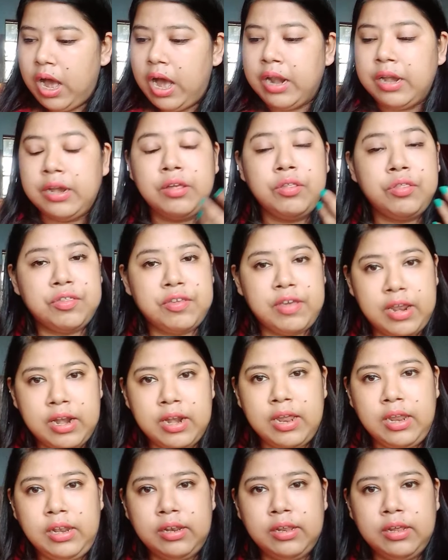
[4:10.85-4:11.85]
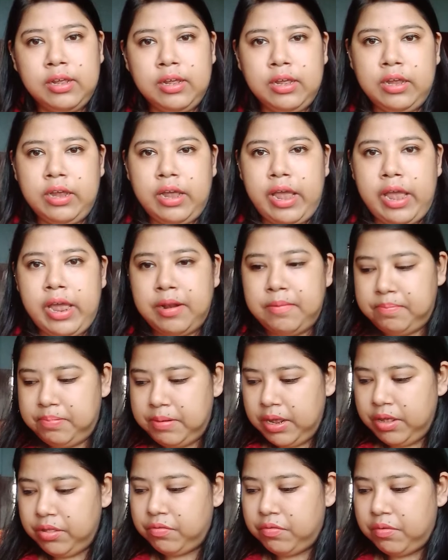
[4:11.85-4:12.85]
understand it, and
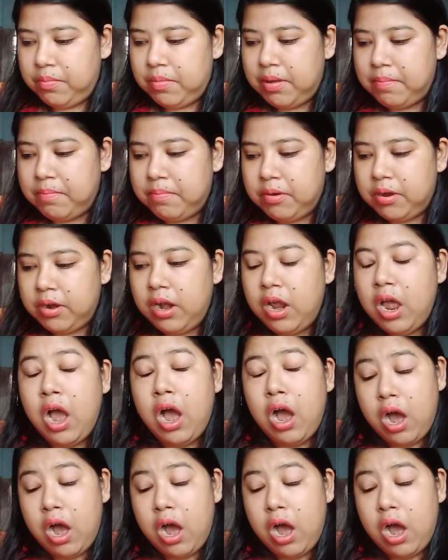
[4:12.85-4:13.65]
please remember